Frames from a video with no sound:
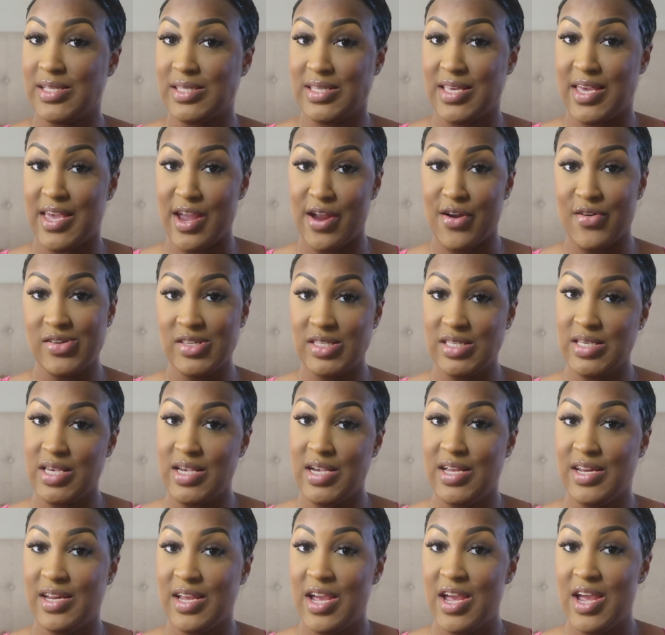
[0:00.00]
It's
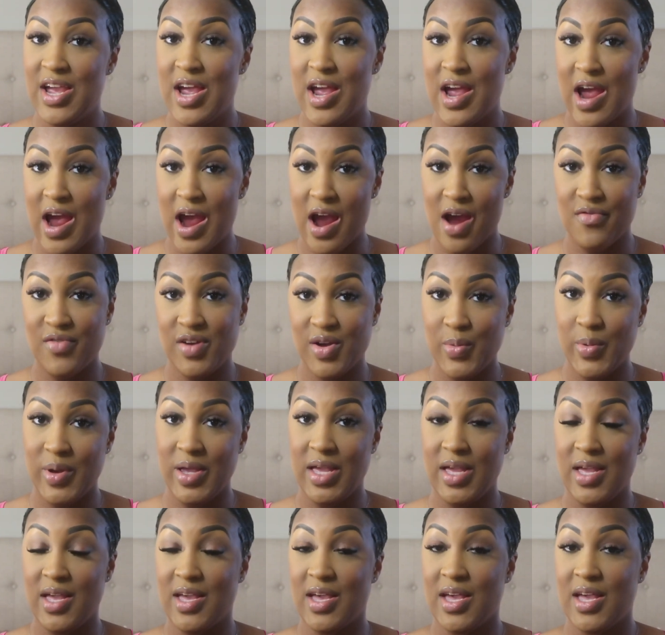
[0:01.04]
guaranteed every
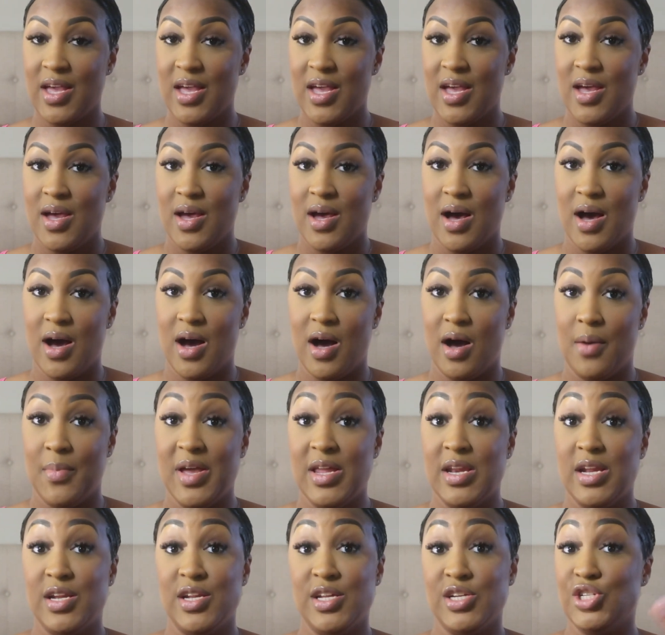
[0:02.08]
week um,
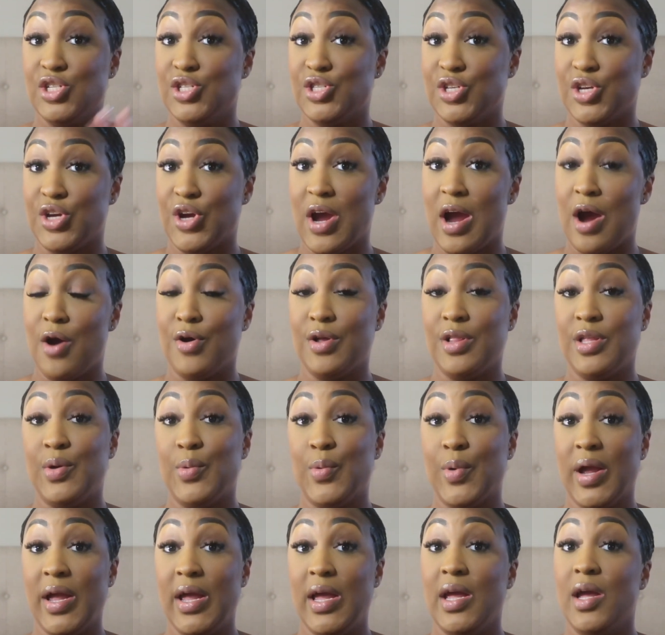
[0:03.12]
in addition to your hourly
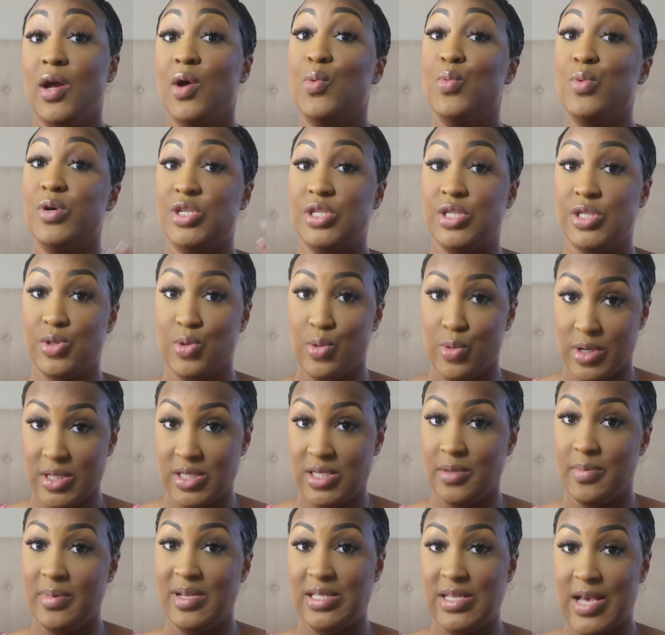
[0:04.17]
rate, which is going
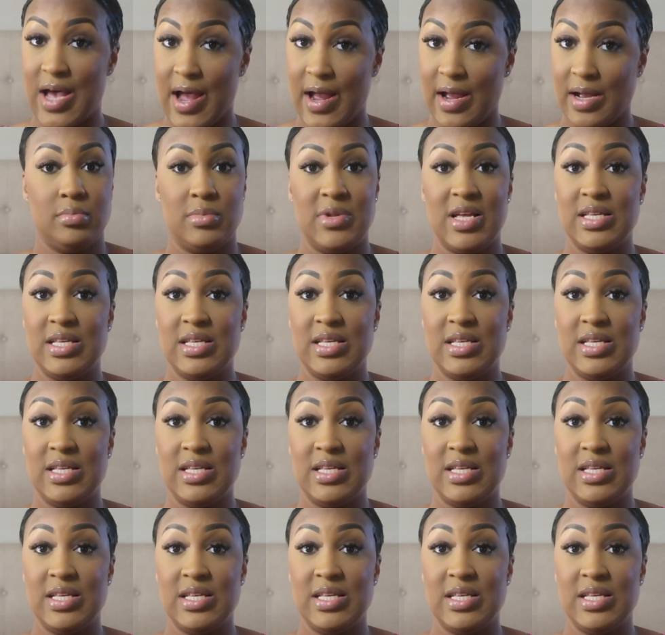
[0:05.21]
to be taxed.